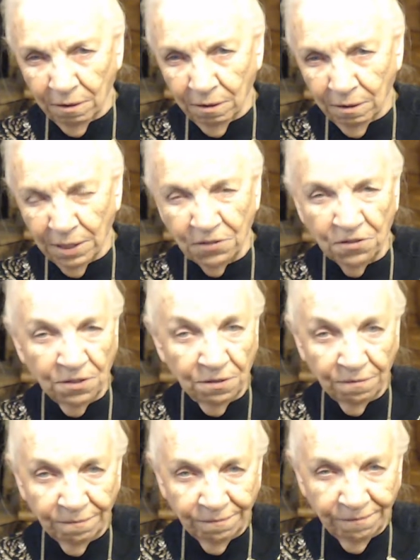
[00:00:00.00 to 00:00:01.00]
this
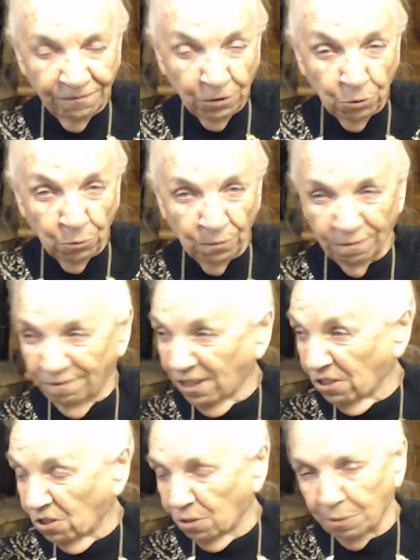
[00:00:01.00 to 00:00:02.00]
fruit,
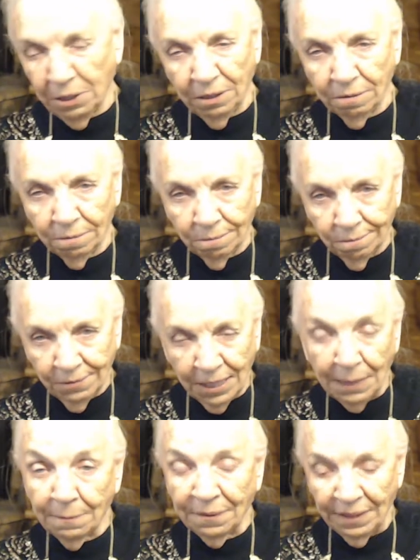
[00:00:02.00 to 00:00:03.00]
vegetable
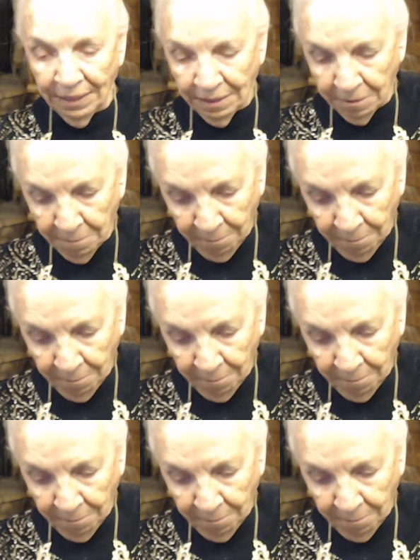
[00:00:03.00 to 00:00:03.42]
type thing.